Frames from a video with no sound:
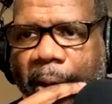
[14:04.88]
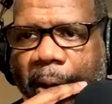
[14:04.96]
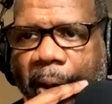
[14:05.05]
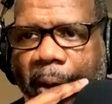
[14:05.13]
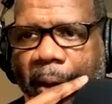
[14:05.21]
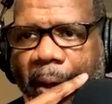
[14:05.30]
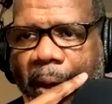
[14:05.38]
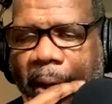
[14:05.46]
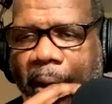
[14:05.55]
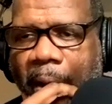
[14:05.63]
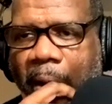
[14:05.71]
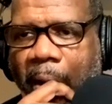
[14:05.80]

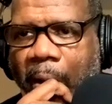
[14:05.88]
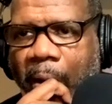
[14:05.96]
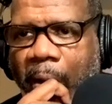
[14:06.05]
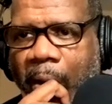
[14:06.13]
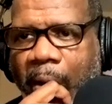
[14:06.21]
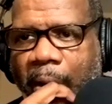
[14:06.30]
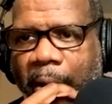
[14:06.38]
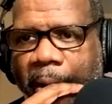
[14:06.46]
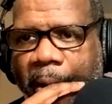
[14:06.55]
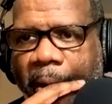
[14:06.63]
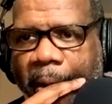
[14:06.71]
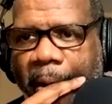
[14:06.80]

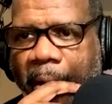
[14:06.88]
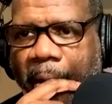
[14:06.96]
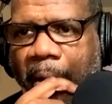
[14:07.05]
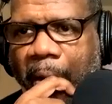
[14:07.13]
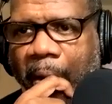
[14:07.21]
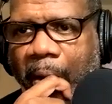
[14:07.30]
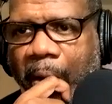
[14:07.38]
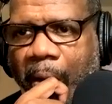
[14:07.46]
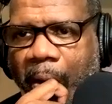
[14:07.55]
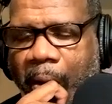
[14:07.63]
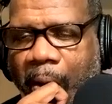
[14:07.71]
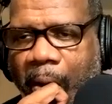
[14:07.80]

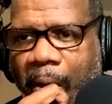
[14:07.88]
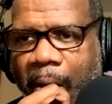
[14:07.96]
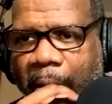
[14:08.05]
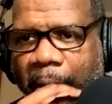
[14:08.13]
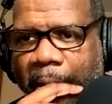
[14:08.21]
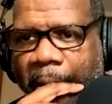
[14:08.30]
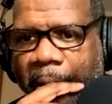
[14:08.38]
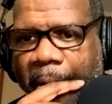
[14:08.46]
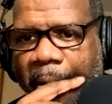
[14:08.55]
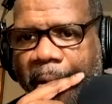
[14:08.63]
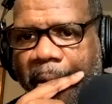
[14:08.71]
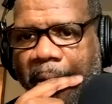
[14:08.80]

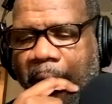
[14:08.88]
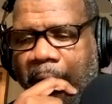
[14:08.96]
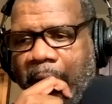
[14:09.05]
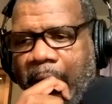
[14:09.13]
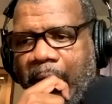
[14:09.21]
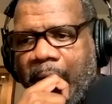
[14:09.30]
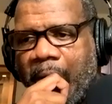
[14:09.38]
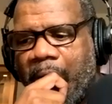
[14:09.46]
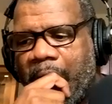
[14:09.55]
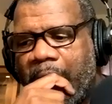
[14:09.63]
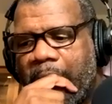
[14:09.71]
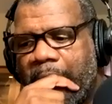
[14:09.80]

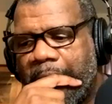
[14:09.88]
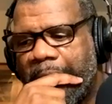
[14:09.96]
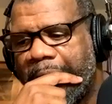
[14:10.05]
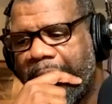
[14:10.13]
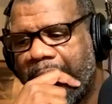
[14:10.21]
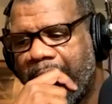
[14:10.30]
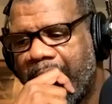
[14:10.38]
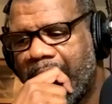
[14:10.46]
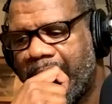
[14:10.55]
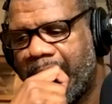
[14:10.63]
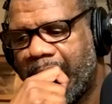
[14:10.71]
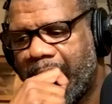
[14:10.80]

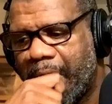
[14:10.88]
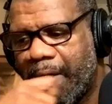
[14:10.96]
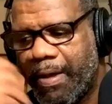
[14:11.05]
This person isn't speaking.